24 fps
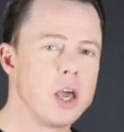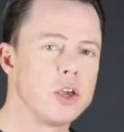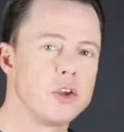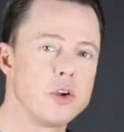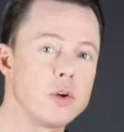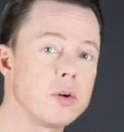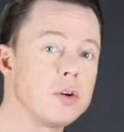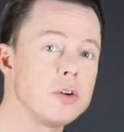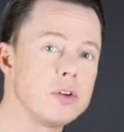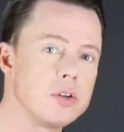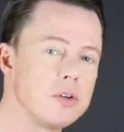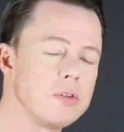
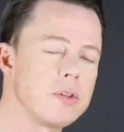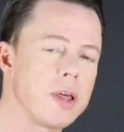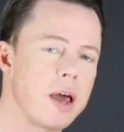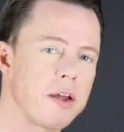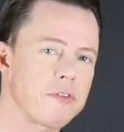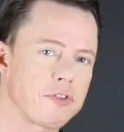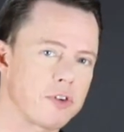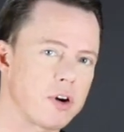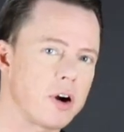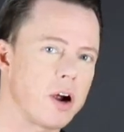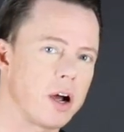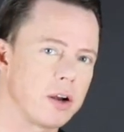You can do that
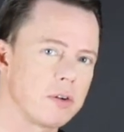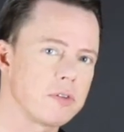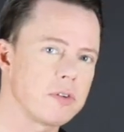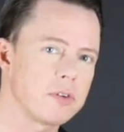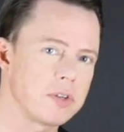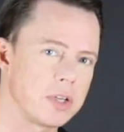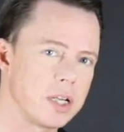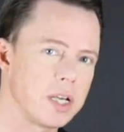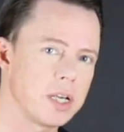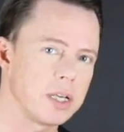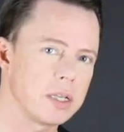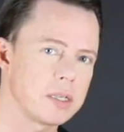for
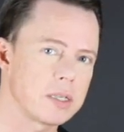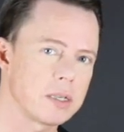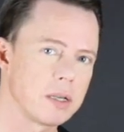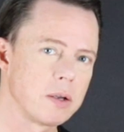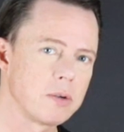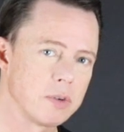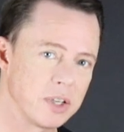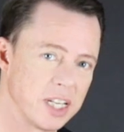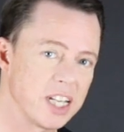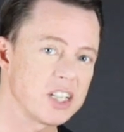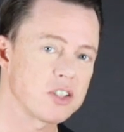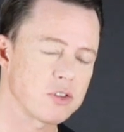100 years,
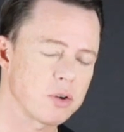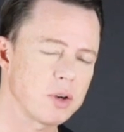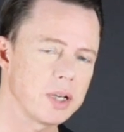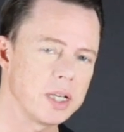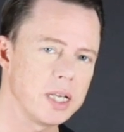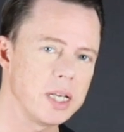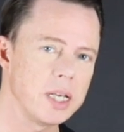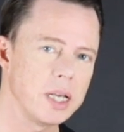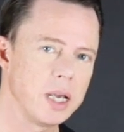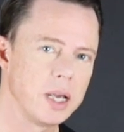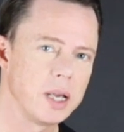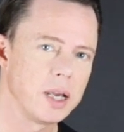
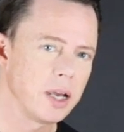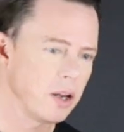literally,